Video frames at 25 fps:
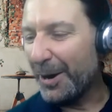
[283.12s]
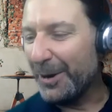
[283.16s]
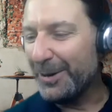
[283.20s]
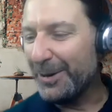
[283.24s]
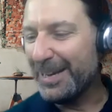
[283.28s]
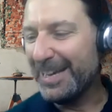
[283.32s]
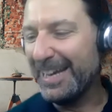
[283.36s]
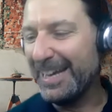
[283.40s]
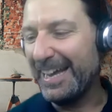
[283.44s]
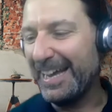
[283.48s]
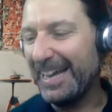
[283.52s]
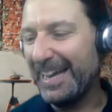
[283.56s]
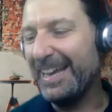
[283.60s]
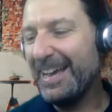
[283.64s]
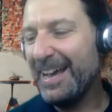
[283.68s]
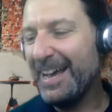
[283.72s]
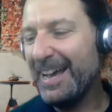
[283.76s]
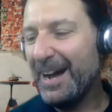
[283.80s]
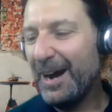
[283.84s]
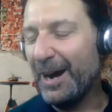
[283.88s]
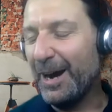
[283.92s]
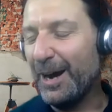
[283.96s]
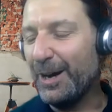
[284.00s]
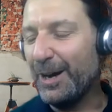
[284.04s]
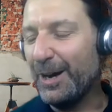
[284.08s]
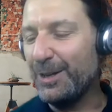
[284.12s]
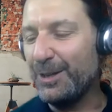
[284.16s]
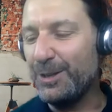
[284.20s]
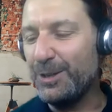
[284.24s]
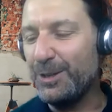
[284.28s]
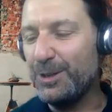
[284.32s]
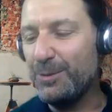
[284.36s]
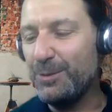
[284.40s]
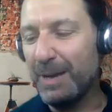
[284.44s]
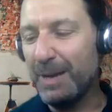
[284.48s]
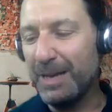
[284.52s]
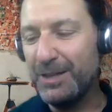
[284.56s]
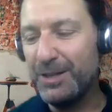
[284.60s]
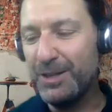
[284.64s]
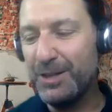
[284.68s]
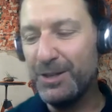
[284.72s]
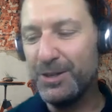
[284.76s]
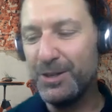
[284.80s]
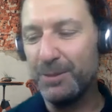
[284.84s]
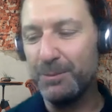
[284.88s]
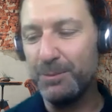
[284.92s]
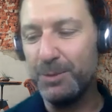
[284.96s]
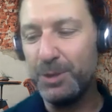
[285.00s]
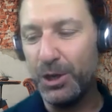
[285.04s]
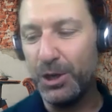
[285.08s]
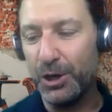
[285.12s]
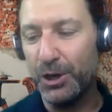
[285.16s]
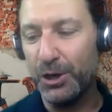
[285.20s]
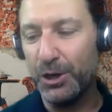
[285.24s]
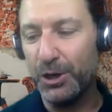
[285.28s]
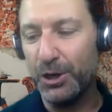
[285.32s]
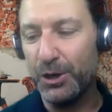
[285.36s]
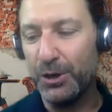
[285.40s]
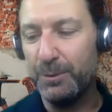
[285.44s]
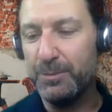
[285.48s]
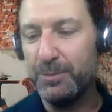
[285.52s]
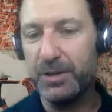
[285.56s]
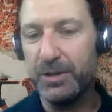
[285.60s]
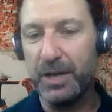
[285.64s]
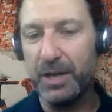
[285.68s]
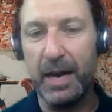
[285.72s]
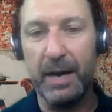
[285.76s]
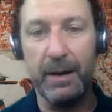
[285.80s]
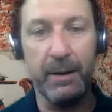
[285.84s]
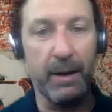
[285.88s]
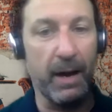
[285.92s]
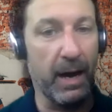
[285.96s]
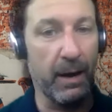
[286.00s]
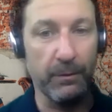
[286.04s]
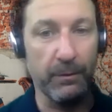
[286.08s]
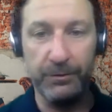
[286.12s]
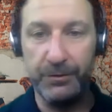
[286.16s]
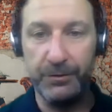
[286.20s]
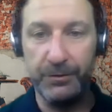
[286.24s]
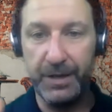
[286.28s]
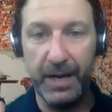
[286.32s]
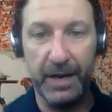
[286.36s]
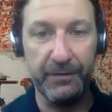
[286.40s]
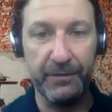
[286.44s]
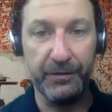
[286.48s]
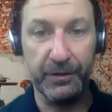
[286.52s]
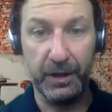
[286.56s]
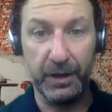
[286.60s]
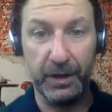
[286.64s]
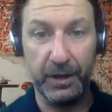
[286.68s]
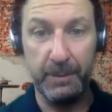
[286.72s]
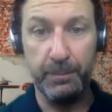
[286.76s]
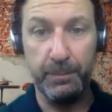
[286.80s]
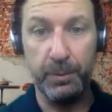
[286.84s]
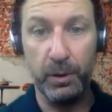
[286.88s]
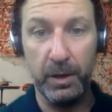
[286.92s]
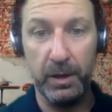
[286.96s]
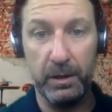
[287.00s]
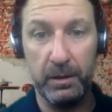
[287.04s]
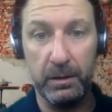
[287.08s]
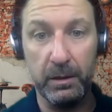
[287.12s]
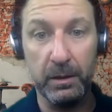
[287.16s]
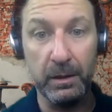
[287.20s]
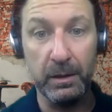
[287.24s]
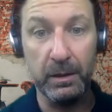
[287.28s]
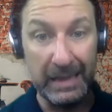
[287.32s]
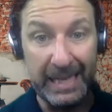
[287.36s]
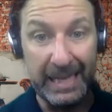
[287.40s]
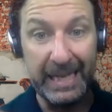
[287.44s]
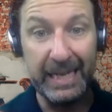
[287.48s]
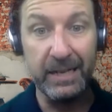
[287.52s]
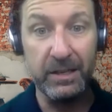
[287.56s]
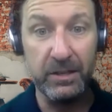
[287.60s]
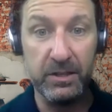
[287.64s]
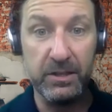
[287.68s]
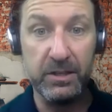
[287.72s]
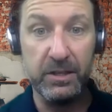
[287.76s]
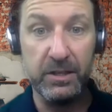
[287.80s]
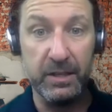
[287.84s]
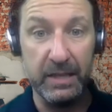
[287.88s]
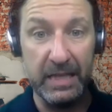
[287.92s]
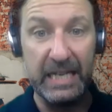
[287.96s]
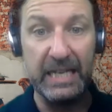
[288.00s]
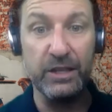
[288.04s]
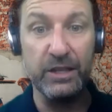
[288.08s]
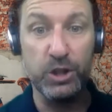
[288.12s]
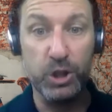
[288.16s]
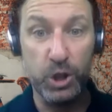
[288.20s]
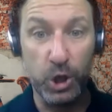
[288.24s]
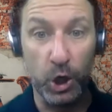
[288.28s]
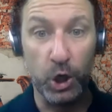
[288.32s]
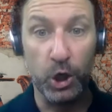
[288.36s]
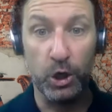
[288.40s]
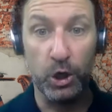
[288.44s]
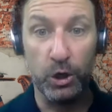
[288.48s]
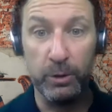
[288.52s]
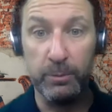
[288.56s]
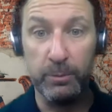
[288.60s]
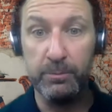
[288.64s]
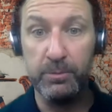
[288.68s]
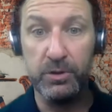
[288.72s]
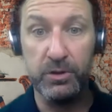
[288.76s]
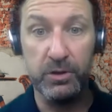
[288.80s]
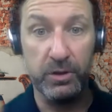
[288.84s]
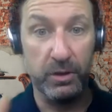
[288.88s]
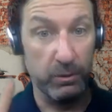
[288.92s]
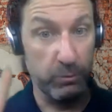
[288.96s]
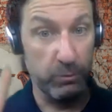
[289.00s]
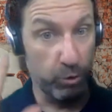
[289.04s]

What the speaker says: Okay, you mentioned some terms. I'll definitely put links to these terms,